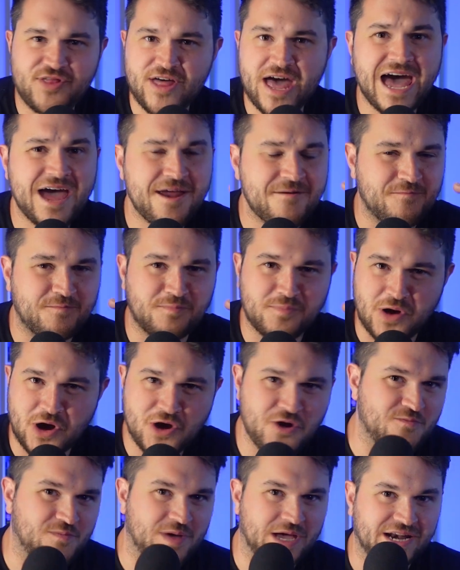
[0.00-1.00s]
that
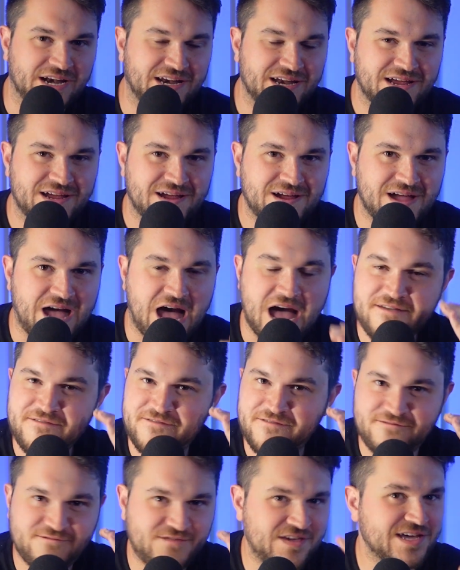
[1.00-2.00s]
moment, I
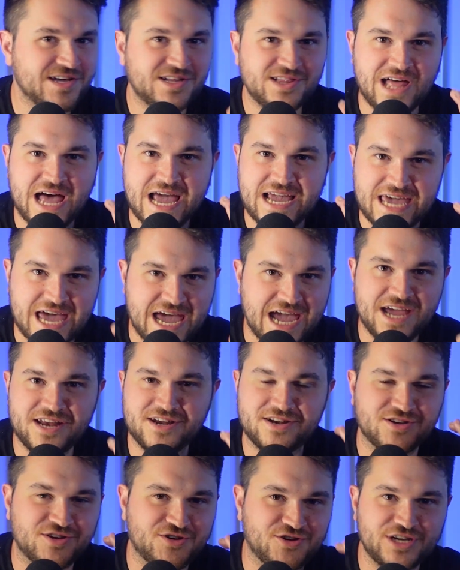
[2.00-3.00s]
feel like
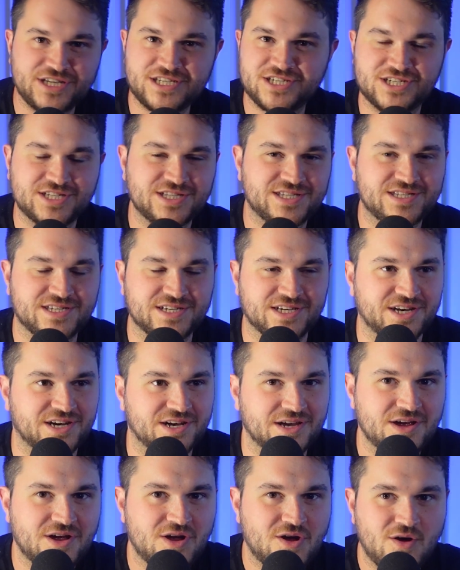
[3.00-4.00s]
Hayden Christensen